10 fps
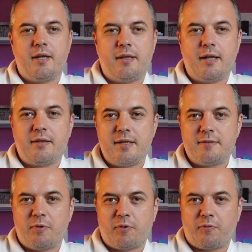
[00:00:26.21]
then these
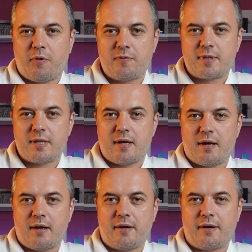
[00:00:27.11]
workflows
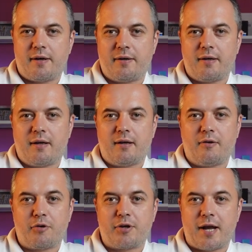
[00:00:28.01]
are
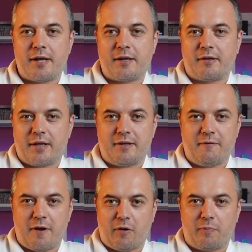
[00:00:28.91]
organically
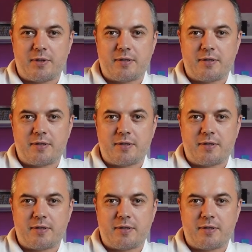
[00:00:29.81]
developed.